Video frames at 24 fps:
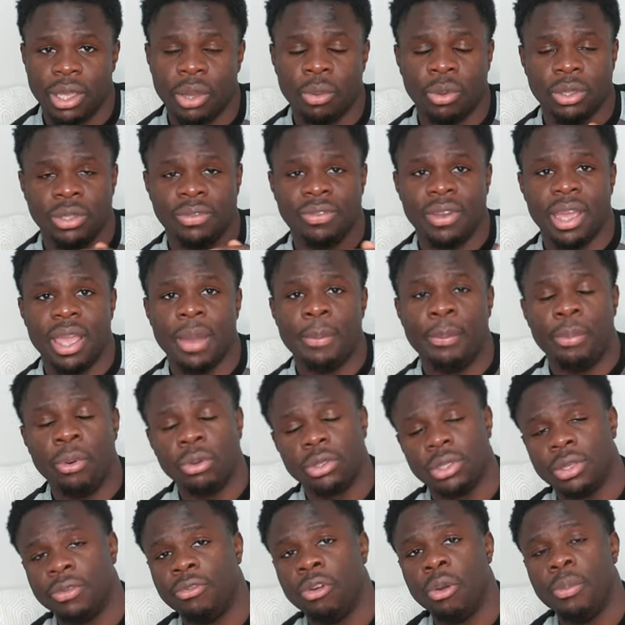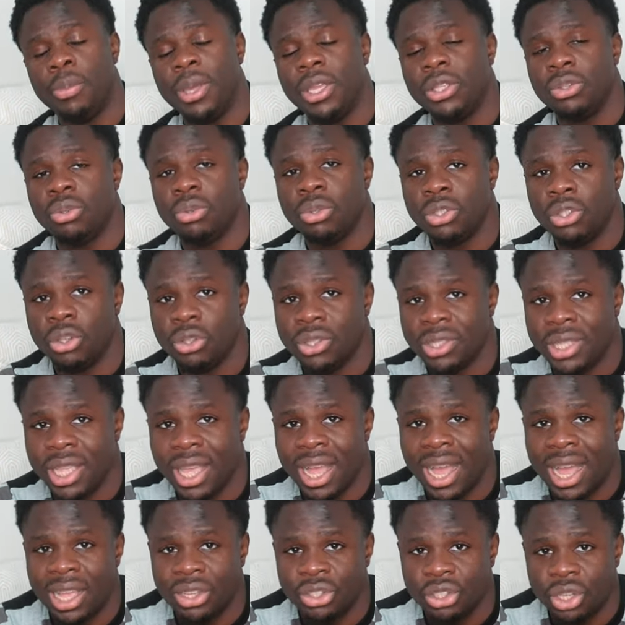it was very important for me to just stay
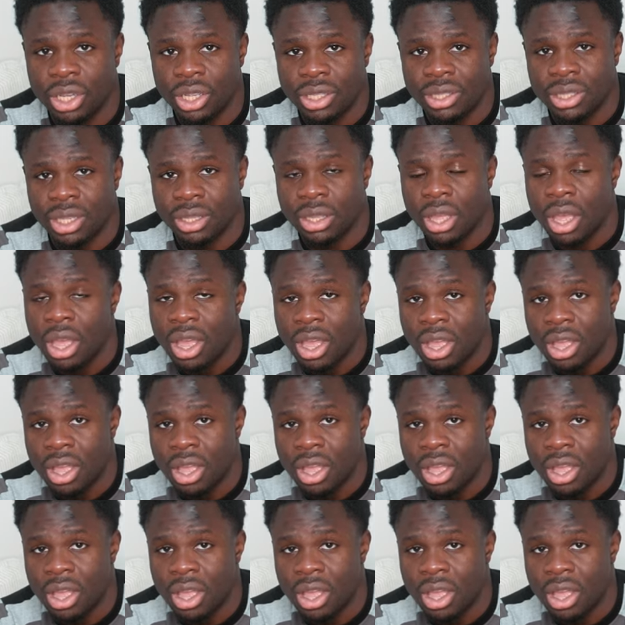hydrated.